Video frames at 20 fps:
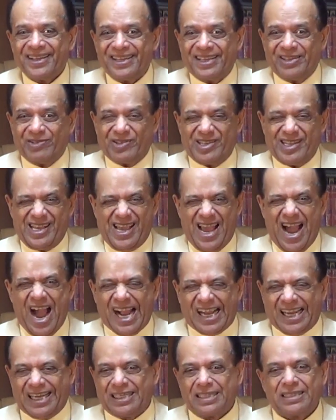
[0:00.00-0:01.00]
You say, yeah.
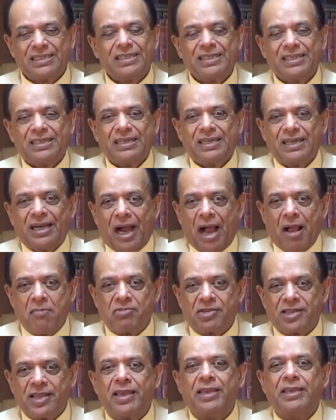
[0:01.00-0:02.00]
I'm
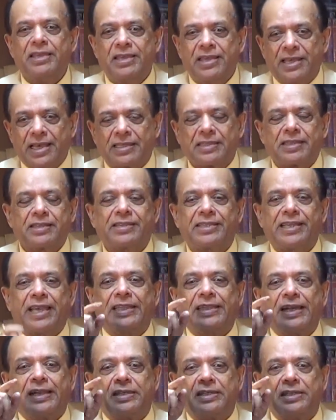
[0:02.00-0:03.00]
saying, yes,
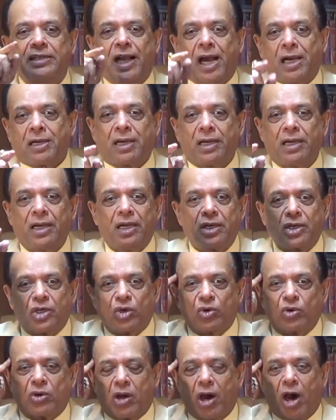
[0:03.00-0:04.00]
say that, yeah,
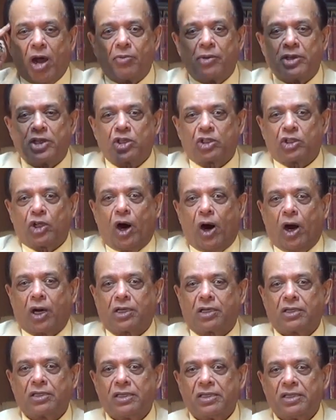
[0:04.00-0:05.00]
to garbage
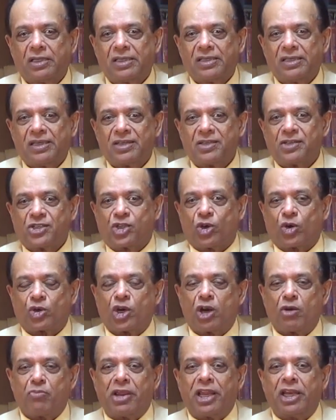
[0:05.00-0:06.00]
thought.
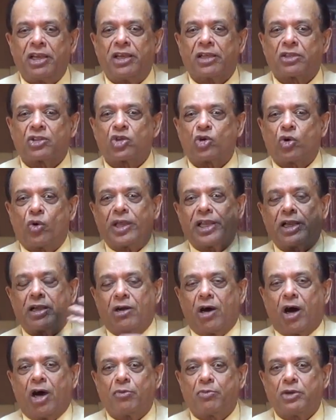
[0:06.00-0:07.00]
social media throwing
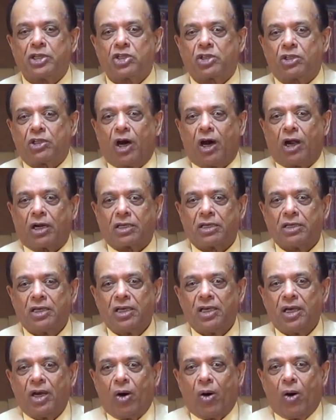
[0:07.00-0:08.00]
garbage thought,
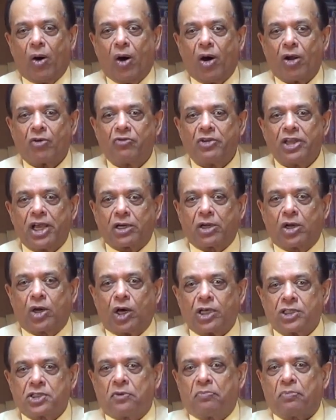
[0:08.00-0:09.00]
or we are
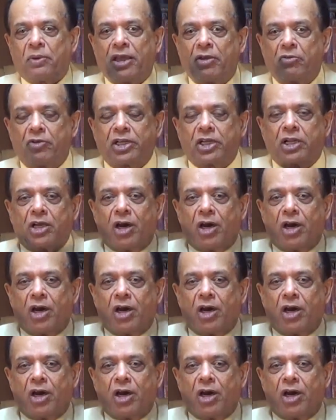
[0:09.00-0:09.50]
gossiping with